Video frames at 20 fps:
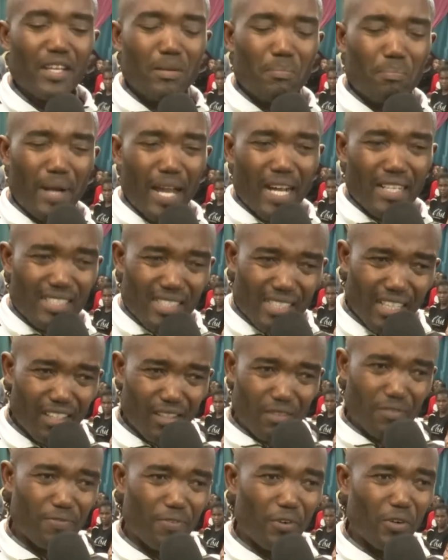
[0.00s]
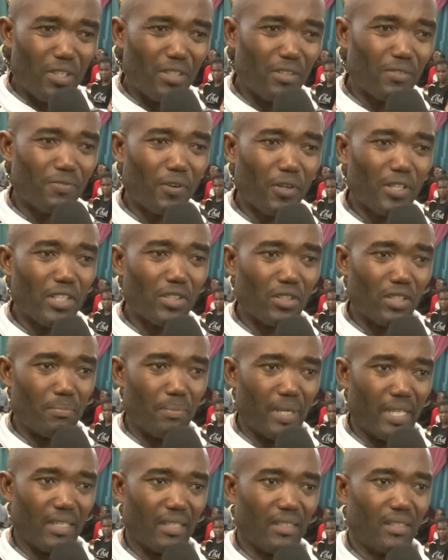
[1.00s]
then blood started falling, falling on
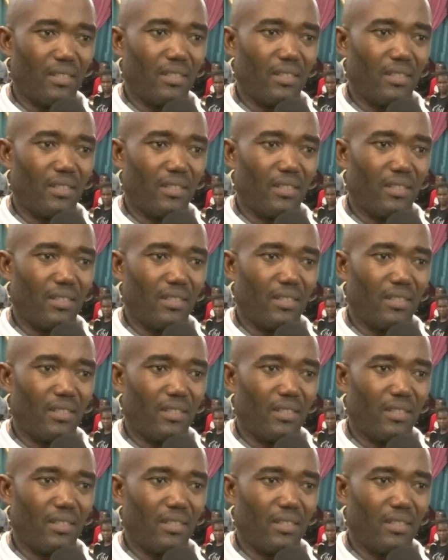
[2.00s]
me.